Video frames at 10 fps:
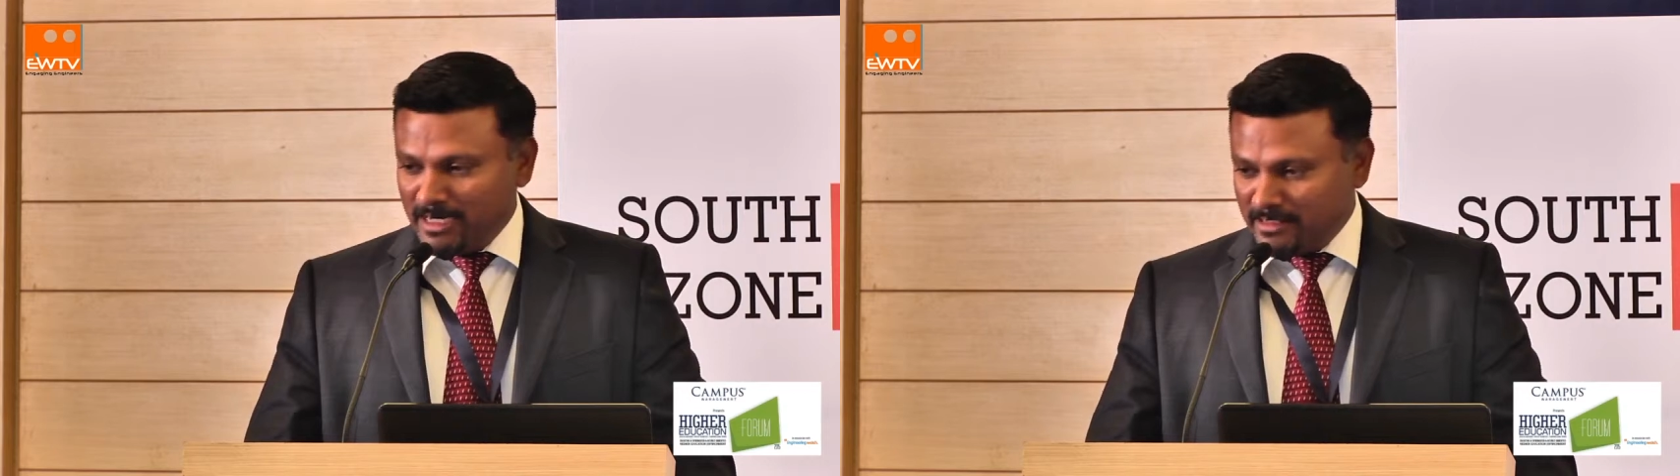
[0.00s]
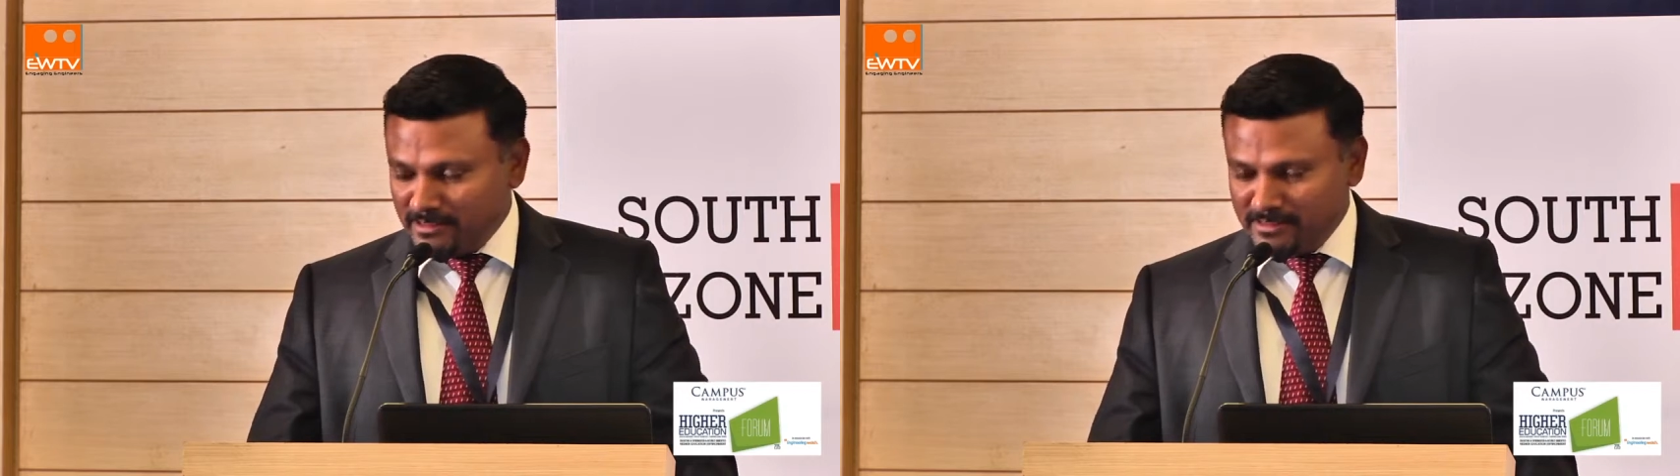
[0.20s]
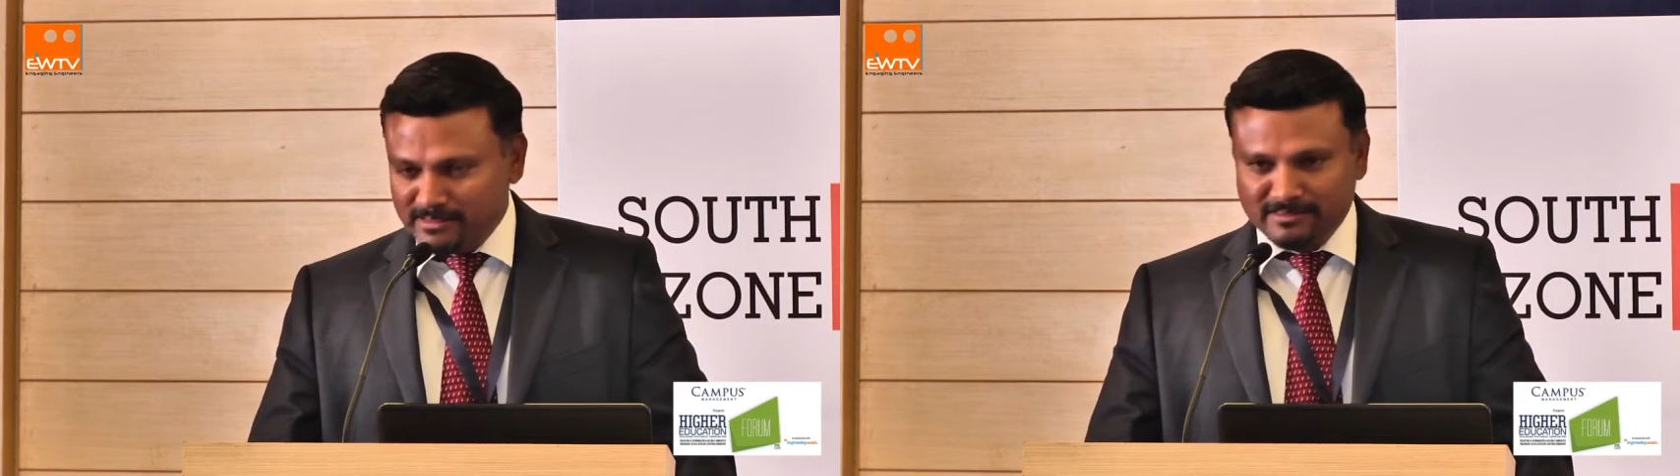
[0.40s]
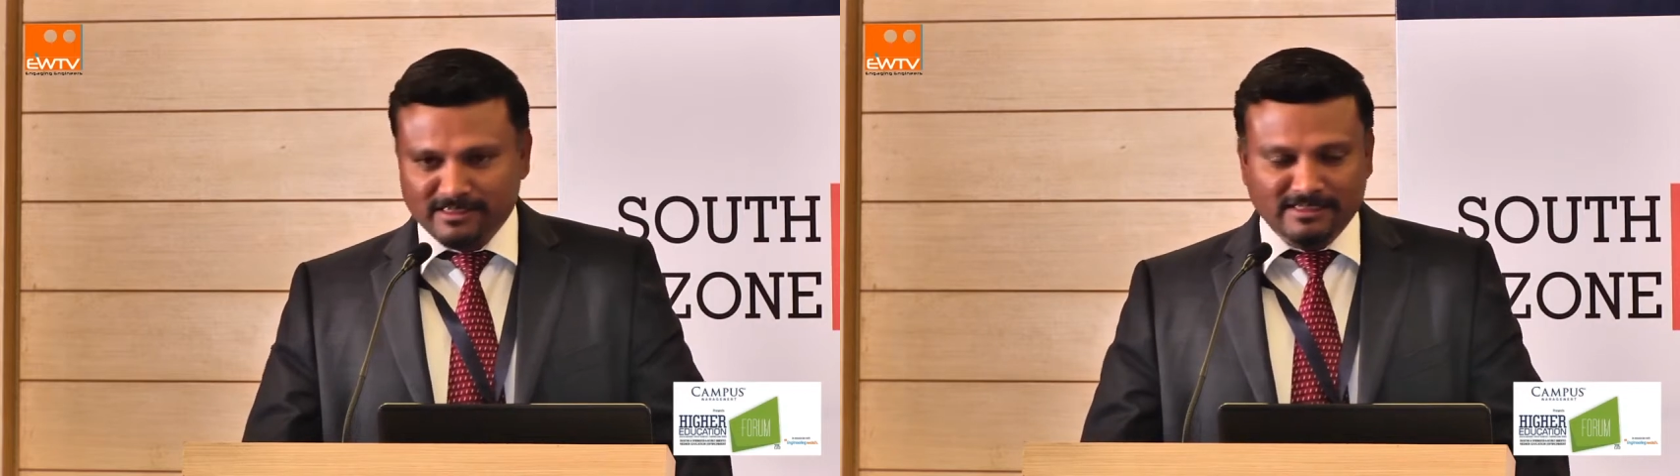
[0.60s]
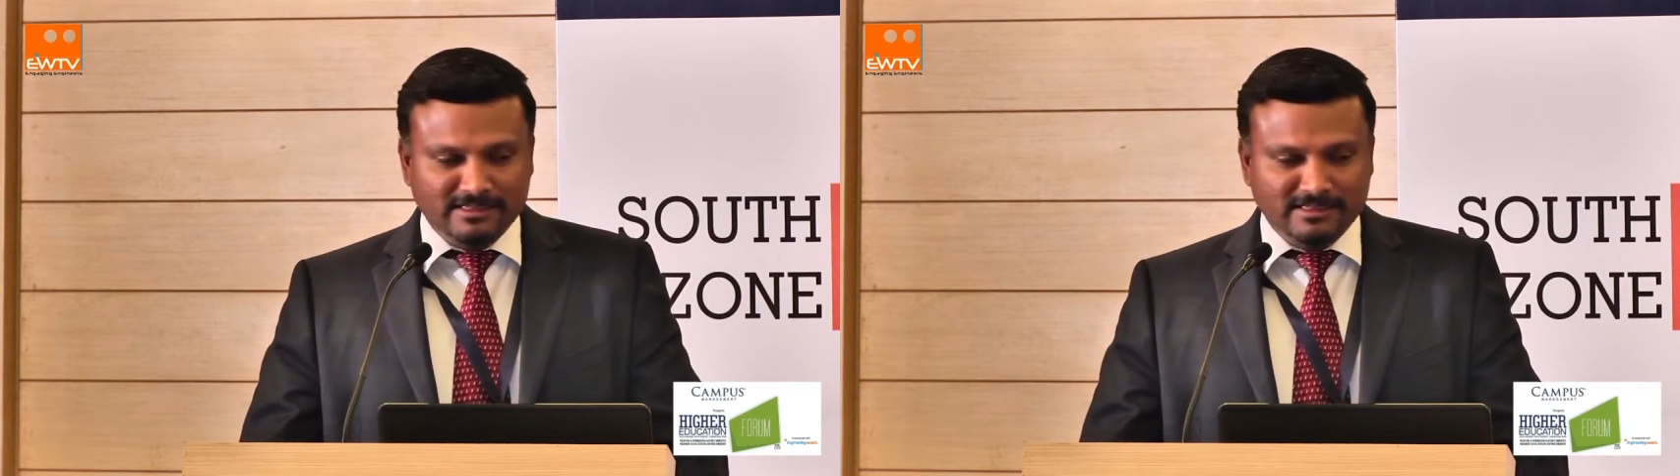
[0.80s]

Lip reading: partners